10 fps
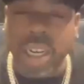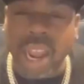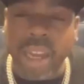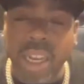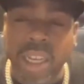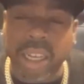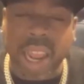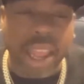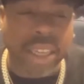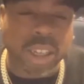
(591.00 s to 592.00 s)
none of that nigga
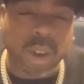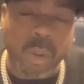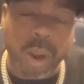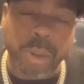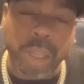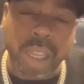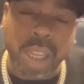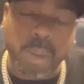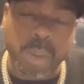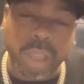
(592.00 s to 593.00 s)
Daz and Corrupted
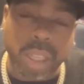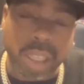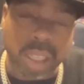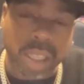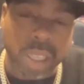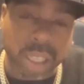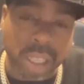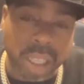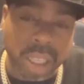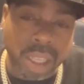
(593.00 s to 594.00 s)
Kingpin.
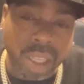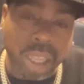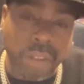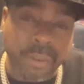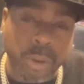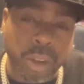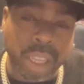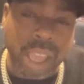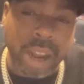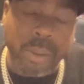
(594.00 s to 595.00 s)
If you
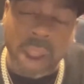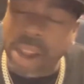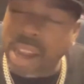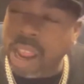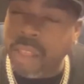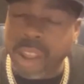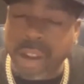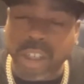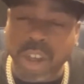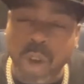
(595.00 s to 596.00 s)
look at it right now,
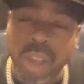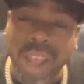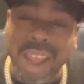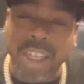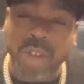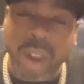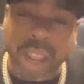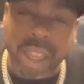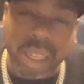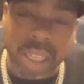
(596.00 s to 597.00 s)
there is no
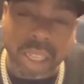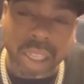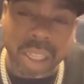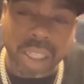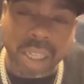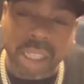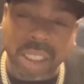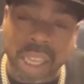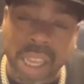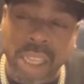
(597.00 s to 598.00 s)
contract
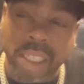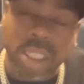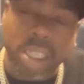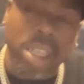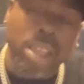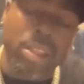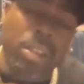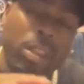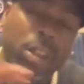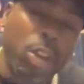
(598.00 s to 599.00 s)
that says
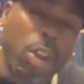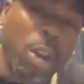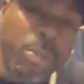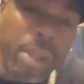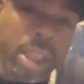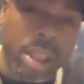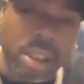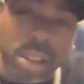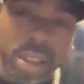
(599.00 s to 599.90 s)
the dog pound.